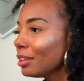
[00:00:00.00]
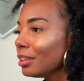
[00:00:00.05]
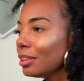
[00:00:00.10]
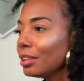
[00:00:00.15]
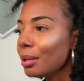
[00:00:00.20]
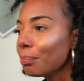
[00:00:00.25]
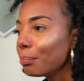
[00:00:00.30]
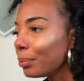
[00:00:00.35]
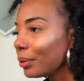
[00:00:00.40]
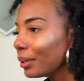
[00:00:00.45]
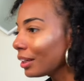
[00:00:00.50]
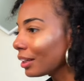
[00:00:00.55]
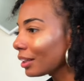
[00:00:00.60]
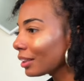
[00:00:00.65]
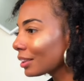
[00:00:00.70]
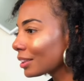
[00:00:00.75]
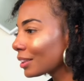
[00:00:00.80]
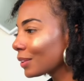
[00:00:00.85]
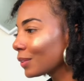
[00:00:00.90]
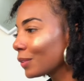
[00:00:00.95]
the
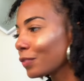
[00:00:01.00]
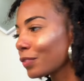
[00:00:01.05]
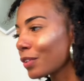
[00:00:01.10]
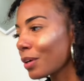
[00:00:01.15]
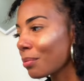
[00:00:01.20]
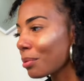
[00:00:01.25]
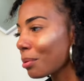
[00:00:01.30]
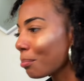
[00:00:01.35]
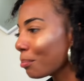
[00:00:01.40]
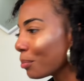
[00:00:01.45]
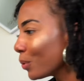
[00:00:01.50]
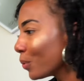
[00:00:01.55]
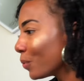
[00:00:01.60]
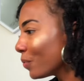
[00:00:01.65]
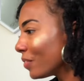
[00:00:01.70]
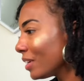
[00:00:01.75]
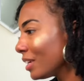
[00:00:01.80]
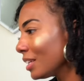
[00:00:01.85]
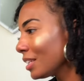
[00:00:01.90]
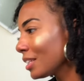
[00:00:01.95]
books, from the
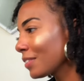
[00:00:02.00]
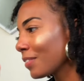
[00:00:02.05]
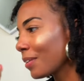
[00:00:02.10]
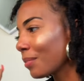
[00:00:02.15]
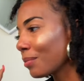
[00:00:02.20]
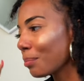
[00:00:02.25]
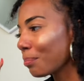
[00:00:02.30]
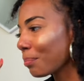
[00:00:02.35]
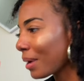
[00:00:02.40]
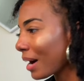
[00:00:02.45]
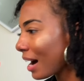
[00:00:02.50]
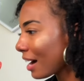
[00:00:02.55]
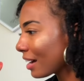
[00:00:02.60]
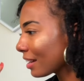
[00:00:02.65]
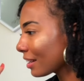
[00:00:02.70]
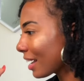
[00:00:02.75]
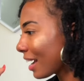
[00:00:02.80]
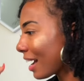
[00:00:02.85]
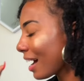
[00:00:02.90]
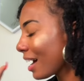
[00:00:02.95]
movies, from the
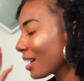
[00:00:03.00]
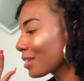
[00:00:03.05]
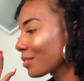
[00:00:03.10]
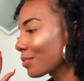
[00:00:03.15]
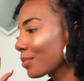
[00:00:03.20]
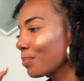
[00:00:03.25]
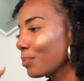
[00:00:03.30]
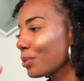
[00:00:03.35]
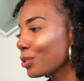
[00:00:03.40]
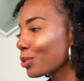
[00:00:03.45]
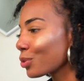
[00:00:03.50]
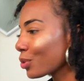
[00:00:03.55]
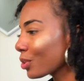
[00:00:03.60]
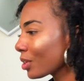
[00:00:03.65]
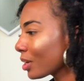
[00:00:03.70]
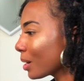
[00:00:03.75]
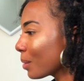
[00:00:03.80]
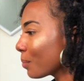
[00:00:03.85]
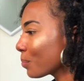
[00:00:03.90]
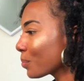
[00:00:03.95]
podcast, from the
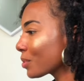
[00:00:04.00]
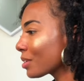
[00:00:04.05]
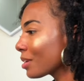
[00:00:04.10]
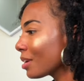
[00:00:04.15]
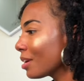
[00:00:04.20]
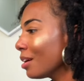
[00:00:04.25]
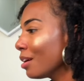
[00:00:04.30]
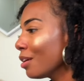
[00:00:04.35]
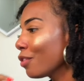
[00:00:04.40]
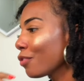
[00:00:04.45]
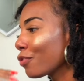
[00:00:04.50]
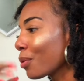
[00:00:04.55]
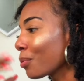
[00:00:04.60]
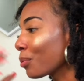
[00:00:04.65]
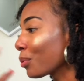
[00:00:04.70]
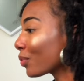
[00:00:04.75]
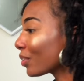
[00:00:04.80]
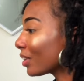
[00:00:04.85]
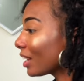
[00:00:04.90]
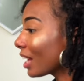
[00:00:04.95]
scripts, from
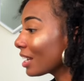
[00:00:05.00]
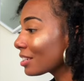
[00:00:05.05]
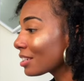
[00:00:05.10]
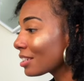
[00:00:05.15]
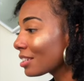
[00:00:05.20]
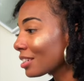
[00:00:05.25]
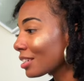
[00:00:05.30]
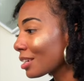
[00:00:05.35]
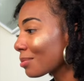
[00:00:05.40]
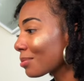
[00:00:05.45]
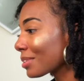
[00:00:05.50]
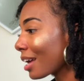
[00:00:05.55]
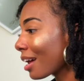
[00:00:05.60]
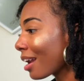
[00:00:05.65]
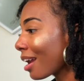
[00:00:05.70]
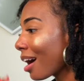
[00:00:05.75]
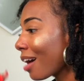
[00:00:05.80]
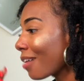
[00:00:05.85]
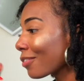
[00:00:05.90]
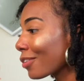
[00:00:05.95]
the relationships that
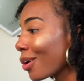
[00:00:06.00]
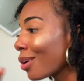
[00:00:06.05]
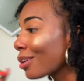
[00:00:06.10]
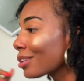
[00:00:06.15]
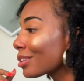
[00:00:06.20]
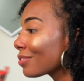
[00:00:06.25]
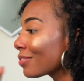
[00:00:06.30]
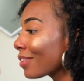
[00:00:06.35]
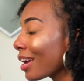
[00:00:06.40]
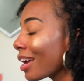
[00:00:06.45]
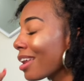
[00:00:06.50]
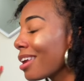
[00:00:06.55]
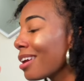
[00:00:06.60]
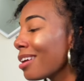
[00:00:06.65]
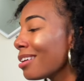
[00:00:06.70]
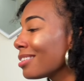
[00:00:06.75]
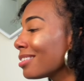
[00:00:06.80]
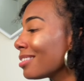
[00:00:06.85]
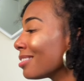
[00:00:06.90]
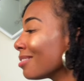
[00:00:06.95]
I have
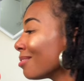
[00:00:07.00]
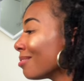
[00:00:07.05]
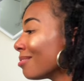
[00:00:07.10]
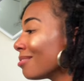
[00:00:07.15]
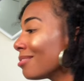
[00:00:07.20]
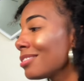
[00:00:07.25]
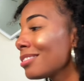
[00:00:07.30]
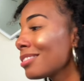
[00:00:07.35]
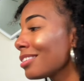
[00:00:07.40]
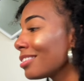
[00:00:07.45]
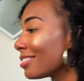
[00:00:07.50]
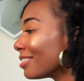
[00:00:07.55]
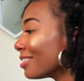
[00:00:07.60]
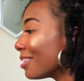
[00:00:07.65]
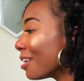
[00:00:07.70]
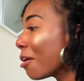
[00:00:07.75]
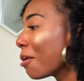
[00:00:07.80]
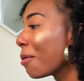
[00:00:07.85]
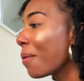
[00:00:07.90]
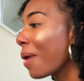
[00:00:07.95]
cultivated. Just
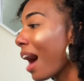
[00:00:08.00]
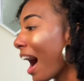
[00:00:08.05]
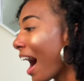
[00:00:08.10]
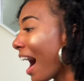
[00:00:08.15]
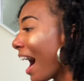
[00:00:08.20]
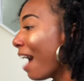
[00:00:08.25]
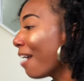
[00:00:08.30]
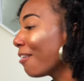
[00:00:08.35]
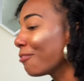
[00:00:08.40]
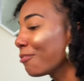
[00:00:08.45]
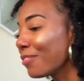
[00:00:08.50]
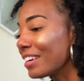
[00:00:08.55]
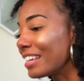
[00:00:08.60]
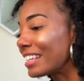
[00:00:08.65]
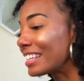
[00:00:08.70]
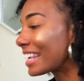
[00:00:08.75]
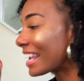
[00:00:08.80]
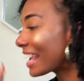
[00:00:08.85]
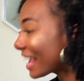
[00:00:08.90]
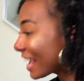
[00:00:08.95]
know I
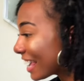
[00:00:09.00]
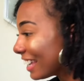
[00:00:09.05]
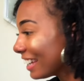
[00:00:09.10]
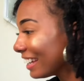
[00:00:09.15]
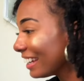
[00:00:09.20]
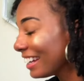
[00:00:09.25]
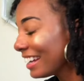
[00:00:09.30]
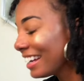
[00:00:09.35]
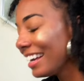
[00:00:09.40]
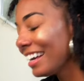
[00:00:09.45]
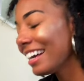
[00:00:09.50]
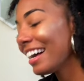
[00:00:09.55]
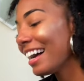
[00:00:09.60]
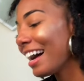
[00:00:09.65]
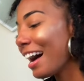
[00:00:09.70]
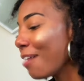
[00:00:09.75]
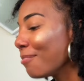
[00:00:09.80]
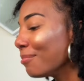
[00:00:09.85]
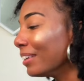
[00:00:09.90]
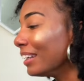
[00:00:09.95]
was here.
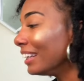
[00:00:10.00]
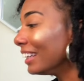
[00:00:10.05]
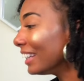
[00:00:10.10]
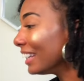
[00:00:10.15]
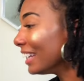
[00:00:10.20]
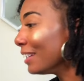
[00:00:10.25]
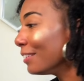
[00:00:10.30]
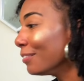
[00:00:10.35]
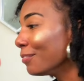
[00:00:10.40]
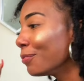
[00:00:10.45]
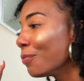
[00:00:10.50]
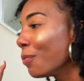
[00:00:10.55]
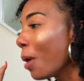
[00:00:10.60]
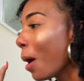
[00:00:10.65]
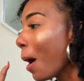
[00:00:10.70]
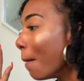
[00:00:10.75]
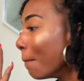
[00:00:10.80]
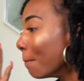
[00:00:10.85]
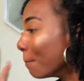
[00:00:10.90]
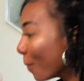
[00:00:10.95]
I'm going to leave
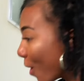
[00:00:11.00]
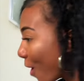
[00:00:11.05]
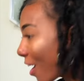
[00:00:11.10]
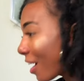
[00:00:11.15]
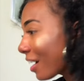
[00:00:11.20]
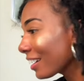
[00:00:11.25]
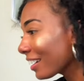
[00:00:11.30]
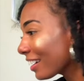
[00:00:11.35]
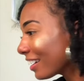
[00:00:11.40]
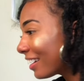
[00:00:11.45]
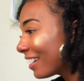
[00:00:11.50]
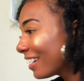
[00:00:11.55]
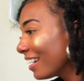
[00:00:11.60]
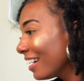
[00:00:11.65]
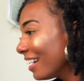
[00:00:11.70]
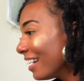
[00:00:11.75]
a mark.